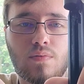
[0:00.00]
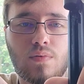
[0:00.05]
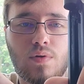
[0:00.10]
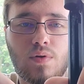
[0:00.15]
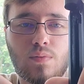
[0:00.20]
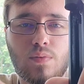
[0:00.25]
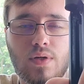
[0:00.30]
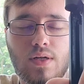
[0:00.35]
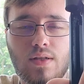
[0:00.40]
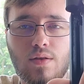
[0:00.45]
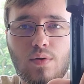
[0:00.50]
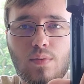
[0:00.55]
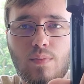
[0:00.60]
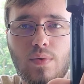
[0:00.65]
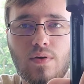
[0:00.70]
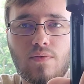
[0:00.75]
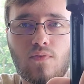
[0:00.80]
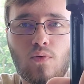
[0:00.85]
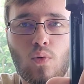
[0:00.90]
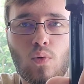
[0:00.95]
you want a little
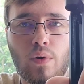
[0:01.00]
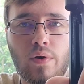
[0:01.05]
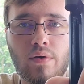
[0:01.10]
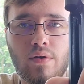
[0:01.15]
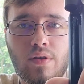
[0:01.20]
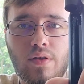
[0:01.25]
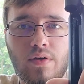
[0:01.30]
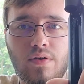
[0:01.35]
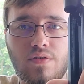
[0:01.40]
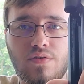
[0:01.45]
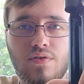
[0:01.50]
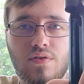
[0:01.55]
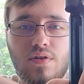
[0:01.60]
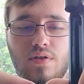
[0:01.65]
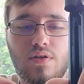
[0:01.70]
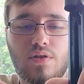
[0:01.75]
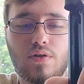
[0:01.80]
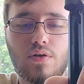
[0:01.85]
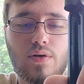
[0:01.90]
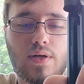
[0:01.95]
bit of oil there so
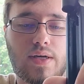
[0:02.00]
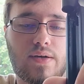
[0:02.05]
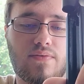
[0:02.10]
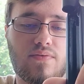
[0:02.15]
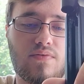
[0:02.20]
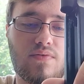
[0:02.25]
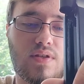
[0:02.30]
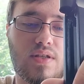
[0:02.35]
then you don't have